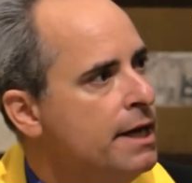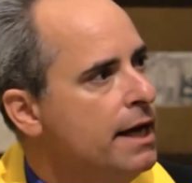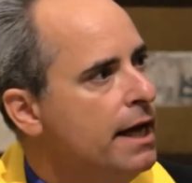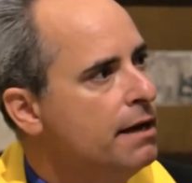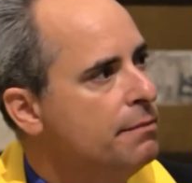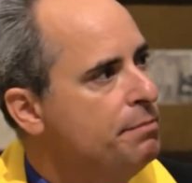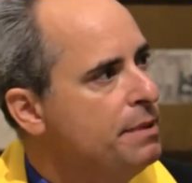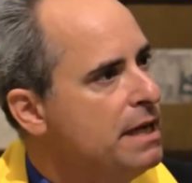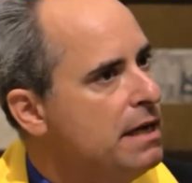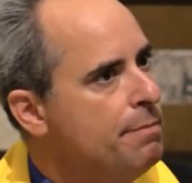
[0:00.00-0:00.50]

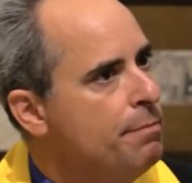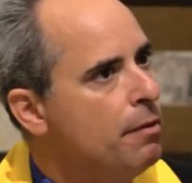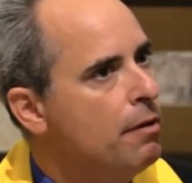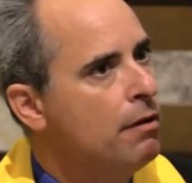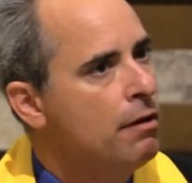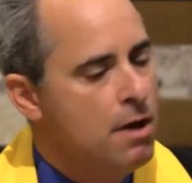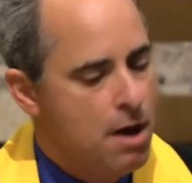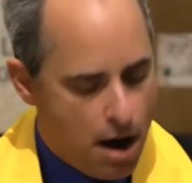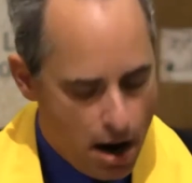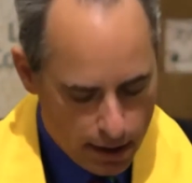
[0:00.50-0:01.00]
and
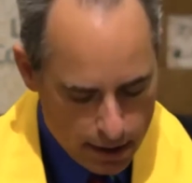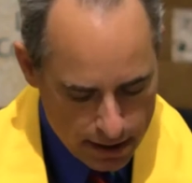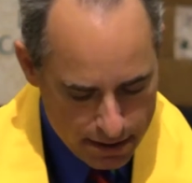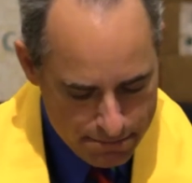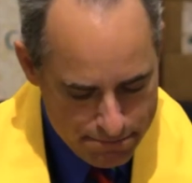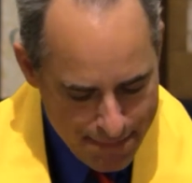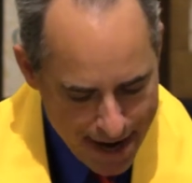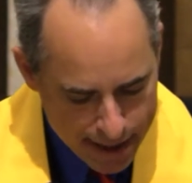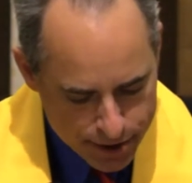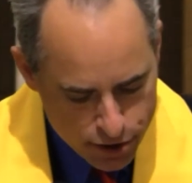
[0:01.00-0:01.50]
people are going to
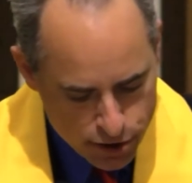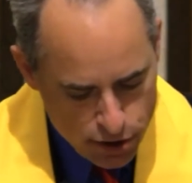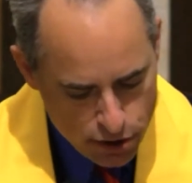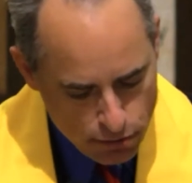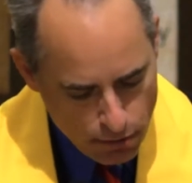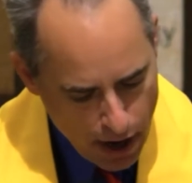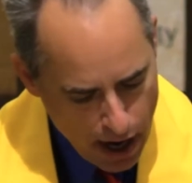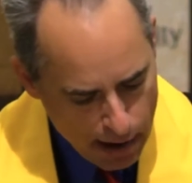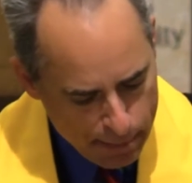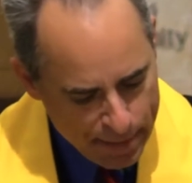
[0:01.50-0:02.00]
mess you
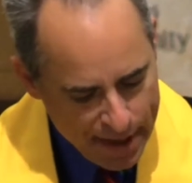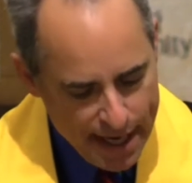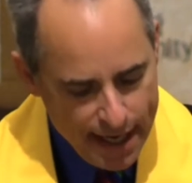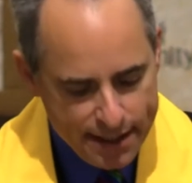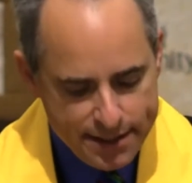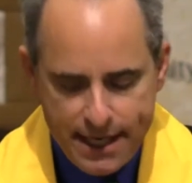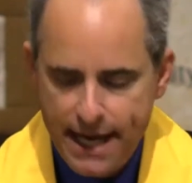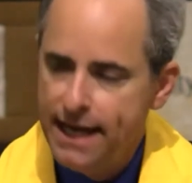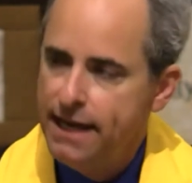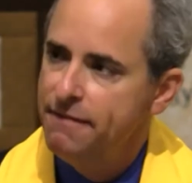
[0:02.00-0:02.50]
up and
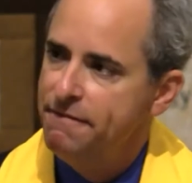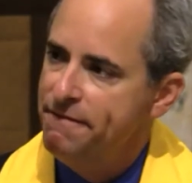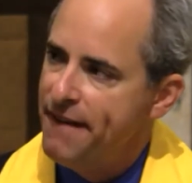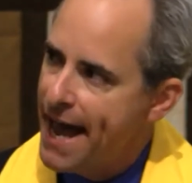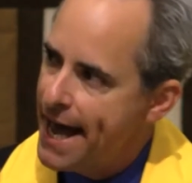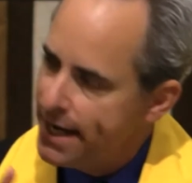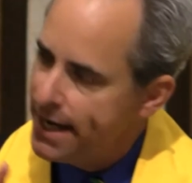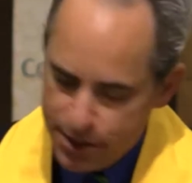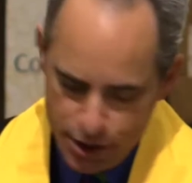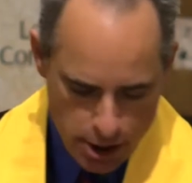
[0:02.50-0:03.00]
take
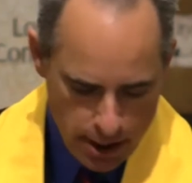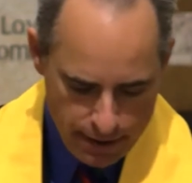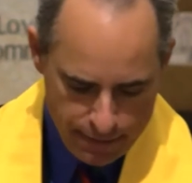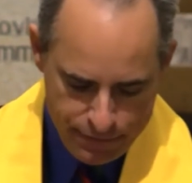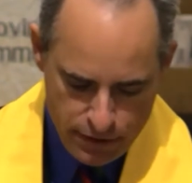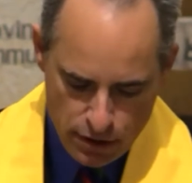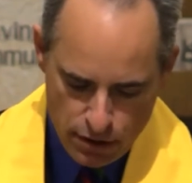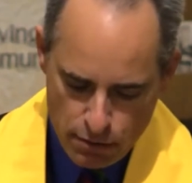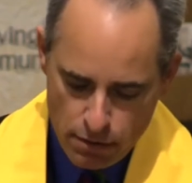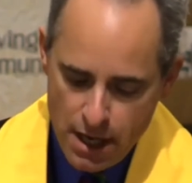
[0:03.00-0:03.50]
advantage of
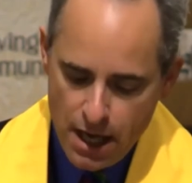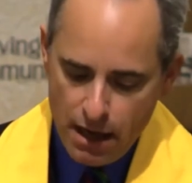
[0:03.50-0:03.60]
you,